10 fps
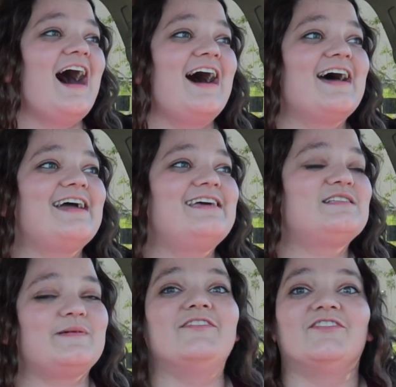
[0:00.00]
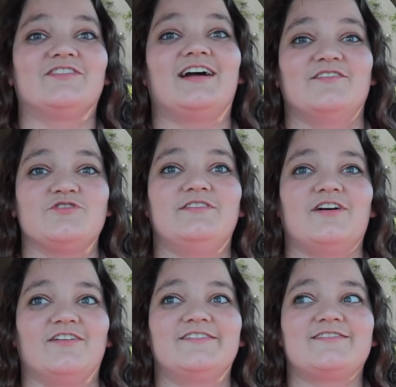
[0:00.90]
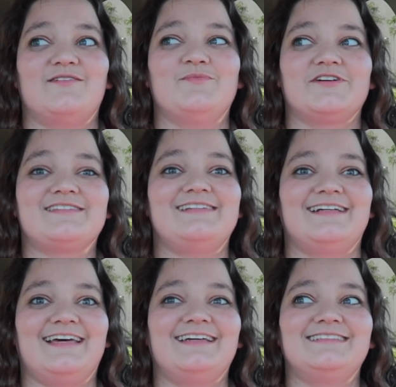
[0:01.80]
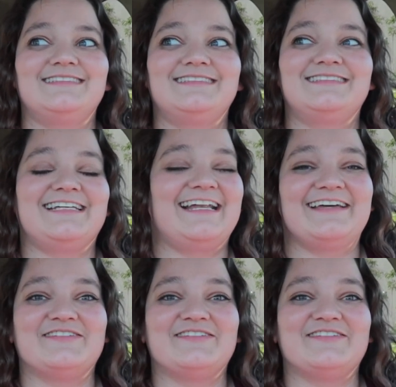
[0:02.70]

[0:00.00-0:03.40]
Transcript: I spent over one hundred dollars on books today, and I